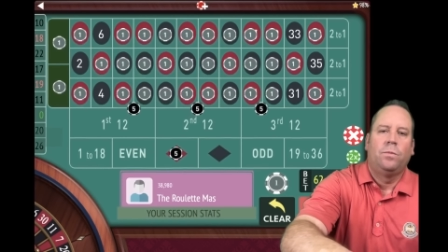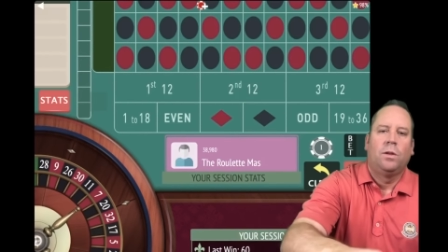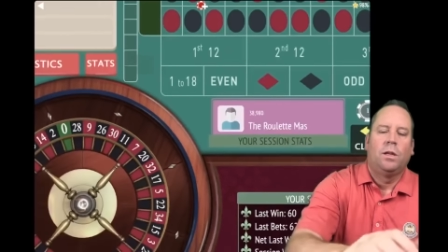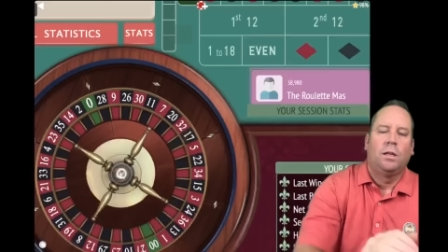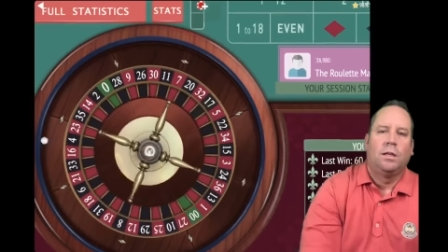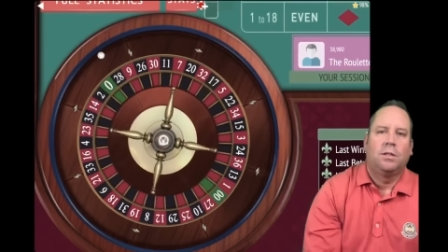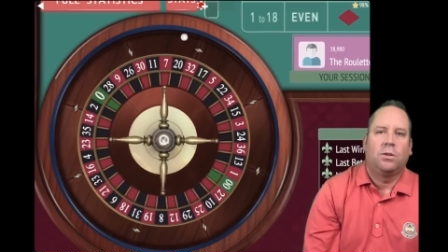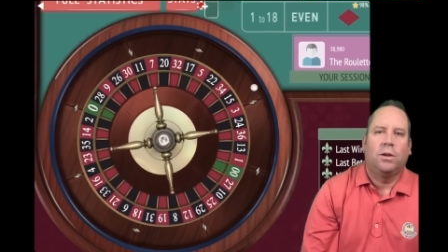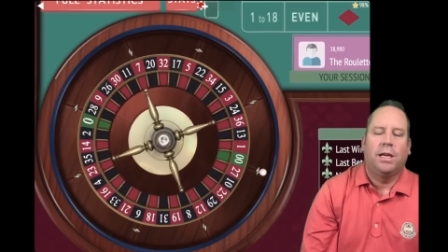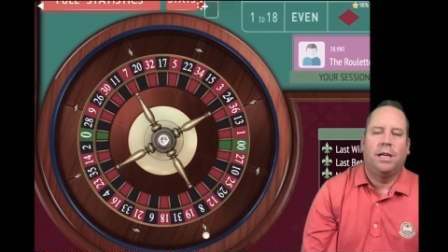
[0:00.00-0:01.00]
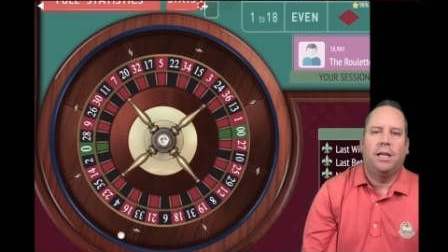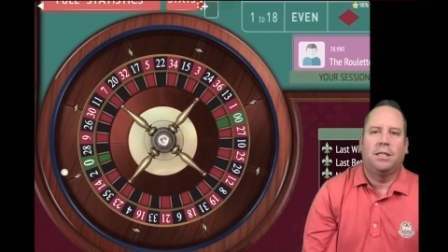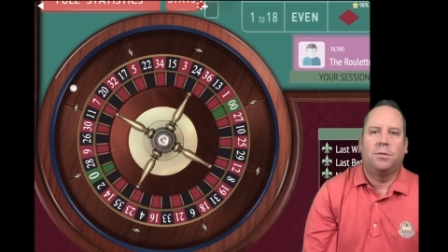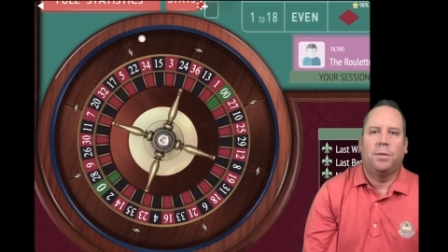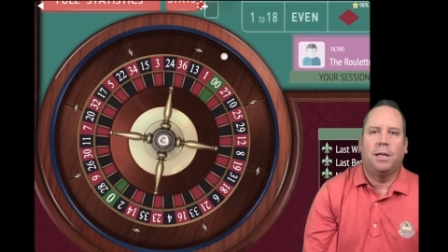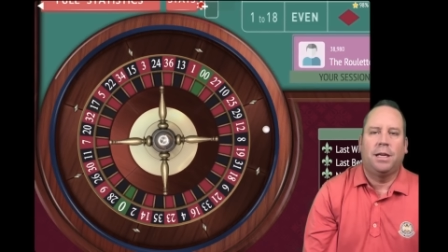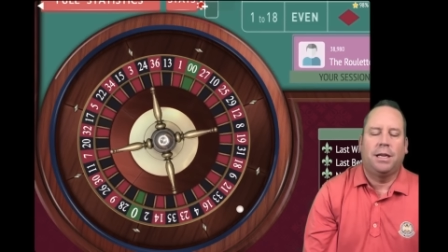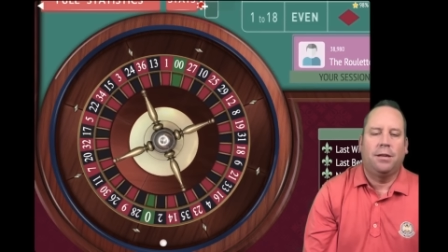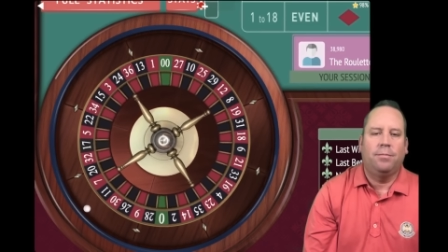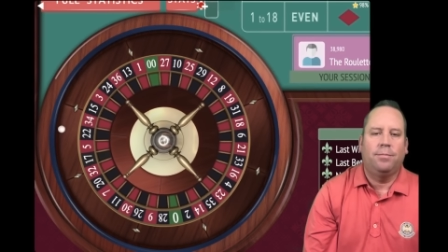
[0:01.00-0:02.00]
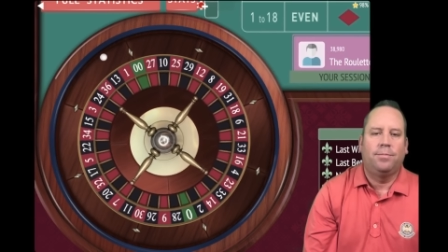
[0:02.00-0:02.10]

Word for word: No Let's go ahead and spin again.